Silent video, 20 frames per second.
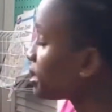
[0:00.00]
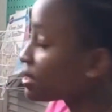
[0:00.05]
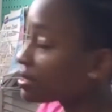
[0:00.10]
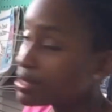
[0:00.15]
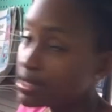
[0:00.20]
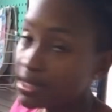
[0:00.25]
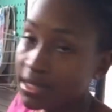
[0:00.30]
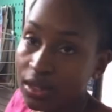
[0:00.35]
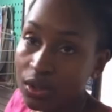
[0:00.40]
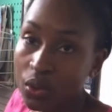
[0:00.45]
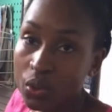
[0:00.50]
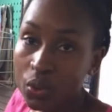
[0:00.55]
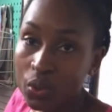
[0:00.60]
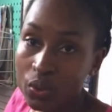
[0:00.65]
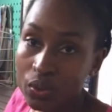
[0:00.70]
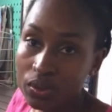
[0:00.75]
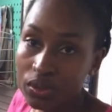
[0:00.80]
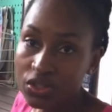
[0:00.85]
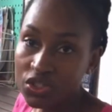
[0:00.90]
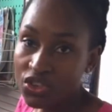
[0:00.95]
is a
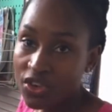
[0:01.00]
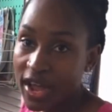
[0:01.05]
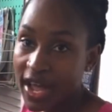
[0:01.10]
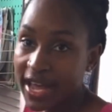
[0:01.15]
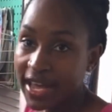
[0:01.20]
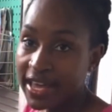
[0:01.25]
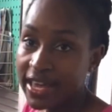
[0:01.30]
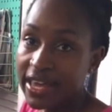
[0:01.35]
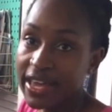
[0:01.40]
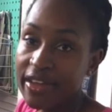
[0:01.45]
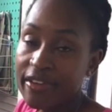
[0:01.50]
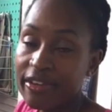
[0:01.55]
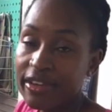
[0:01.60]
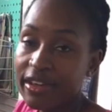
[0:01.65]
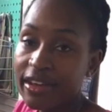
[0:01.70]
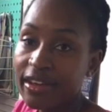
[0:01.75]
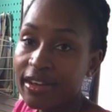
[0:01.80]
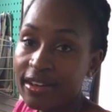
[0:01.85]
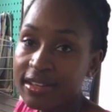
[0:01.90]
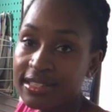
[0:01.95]
cool, dry
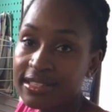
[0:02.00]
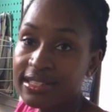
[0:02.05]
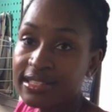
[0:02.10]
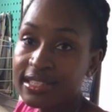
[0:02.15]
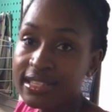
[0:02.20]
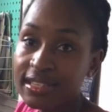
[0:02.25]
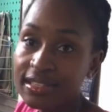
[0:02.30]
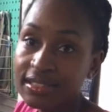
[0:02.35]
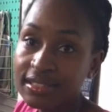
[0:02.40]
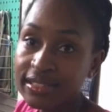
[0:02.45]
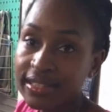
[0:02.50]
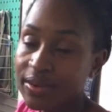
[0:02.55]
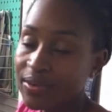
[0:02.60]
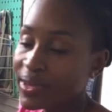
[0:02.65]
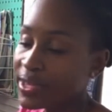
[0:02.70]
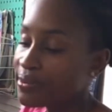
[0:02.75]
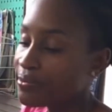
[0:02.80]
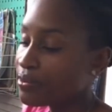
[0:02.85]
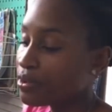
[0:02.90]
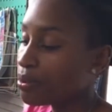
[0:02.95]
area, sealed away
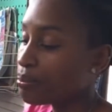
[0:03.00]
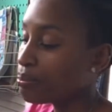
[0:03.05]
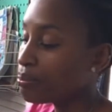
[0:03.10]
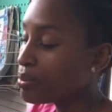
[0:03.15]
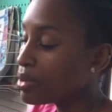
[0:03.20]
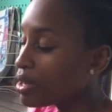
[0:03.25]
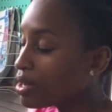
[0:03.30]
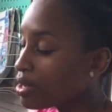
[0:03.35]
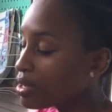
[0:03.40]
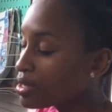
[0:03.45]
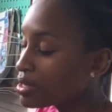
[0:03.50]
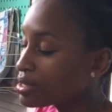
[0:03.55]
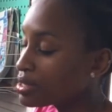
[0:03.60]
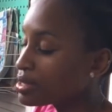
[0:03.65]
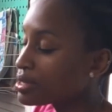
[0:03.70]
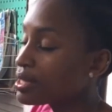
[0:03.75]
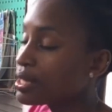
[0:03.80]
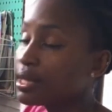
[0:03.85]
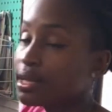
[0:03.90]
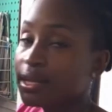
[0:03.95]
from bugs.
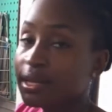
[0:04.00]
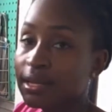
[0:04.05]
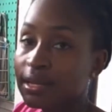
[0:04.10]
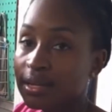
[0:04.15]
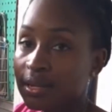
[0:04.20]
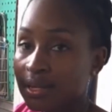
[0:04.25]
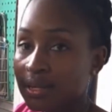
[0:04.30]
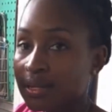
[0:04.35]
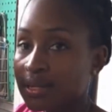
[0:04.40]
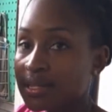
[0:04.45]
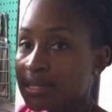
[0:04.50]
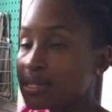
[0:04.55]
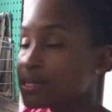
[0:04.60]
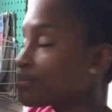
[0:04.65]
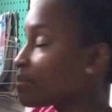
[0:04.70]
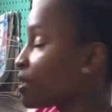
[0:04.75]
This is my